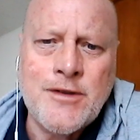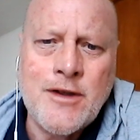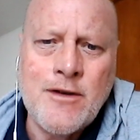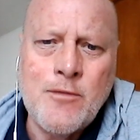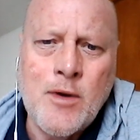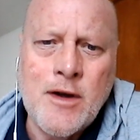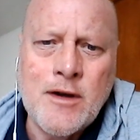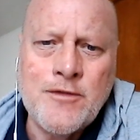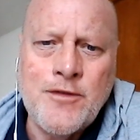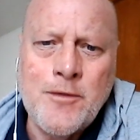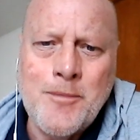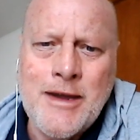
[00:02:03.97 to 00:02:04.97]
that have worked
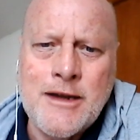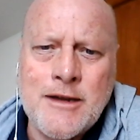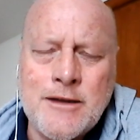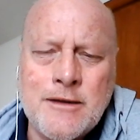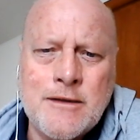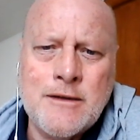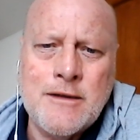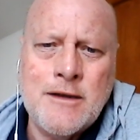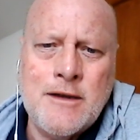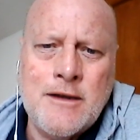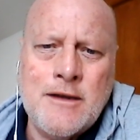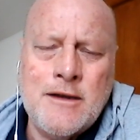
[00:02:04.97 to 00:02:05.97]
for me.
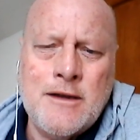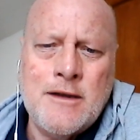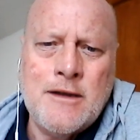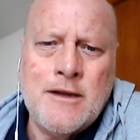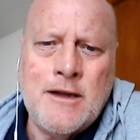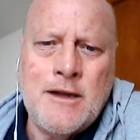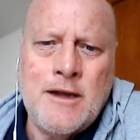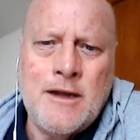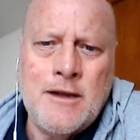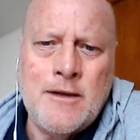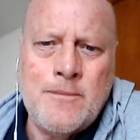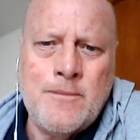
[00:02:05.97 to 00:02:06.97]

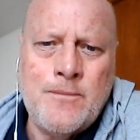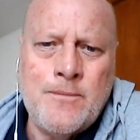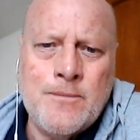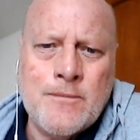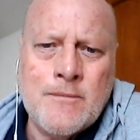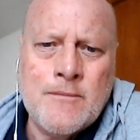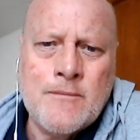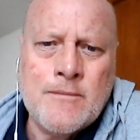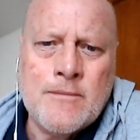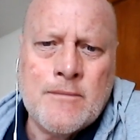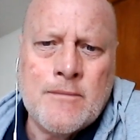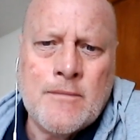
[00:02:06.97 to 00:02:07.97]
Um,
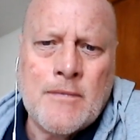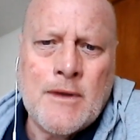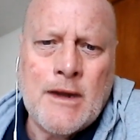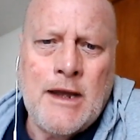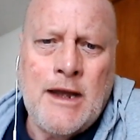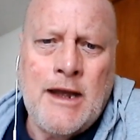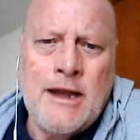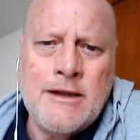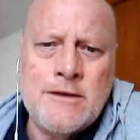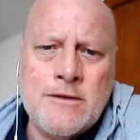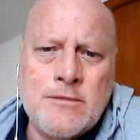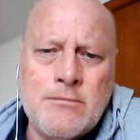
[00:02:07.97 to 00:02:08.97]

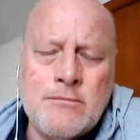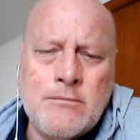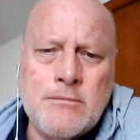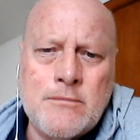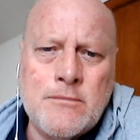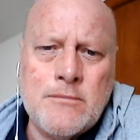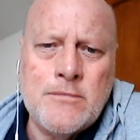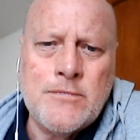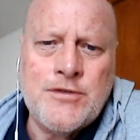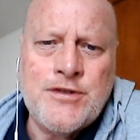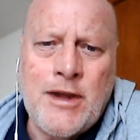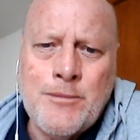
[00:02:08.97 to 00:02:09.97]
and
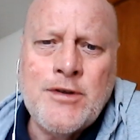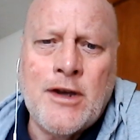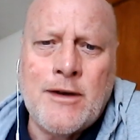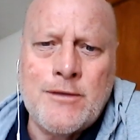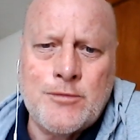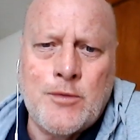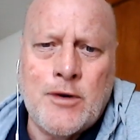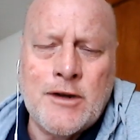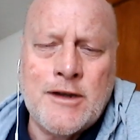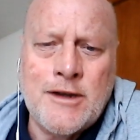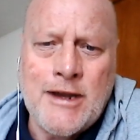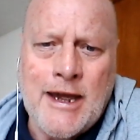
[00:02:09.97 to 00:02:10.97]
sometimes
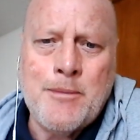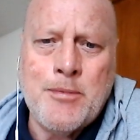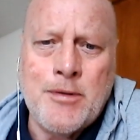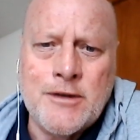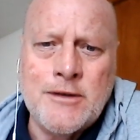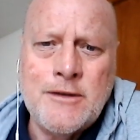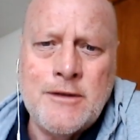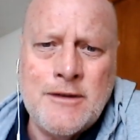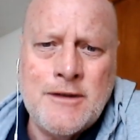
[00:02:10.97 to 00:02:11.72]
what can happen,